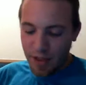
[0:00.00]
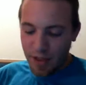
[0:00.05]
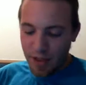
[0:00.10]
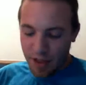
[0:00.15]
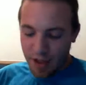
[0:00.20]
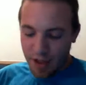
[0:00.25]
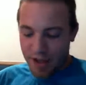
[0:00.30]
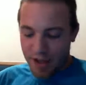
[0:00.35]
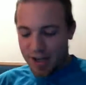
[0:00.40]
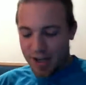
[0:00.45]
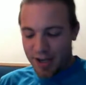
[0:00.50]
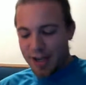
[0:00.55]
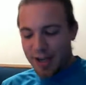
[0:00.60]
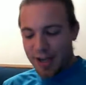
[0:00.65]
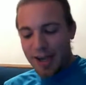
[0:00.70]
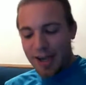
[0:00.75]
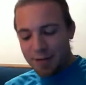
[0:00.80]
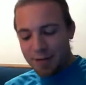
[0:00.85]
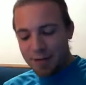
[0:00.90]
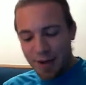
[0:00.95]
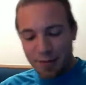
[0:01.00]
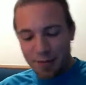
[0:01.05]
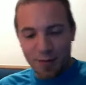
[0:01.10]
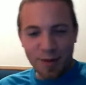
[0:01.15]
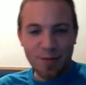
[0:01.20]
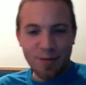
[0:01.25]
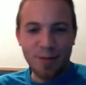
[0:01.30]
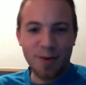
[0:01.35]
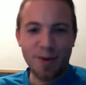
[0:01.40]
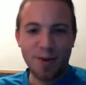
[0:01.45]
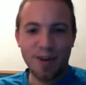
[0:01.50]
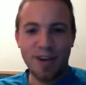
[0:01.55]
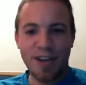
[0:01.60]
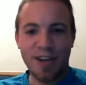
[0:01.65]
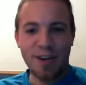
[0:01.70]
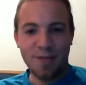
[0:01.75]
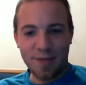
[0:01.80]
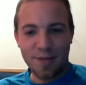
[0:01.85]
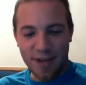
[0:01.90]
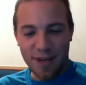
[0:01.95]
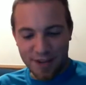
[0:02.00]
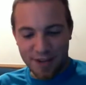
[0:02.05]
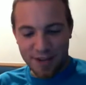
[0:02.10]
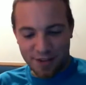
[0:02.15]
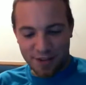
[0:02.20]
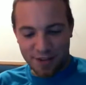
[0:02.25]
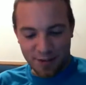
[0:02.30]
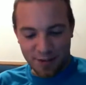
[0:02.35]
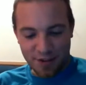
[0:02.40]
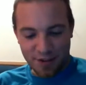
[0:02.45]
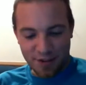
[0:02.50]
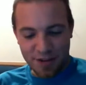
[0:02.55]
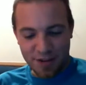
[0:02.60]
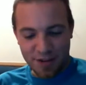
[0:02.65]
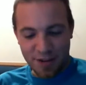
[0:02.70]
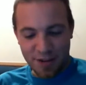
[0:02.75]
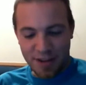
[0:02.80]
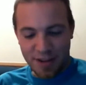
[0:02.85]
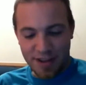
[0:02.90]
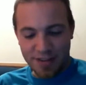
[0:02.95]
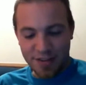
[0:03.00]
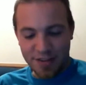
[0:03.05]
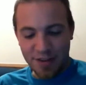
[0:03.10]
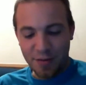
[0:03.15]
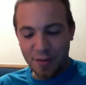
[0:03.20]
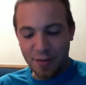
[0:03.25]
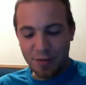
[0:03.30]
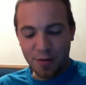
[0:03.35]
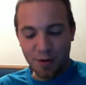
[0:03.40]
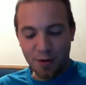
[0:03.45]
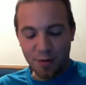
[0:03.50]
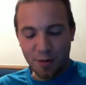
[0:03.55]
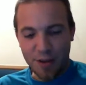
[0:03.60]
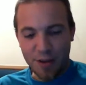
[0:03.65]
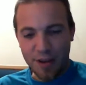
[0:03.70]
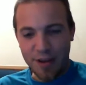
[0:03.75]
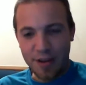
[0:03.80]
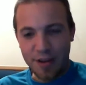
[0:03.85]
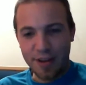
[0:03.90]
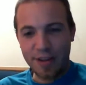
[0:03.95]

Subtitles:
I've got one more, and Ron, is the question I was asking you before we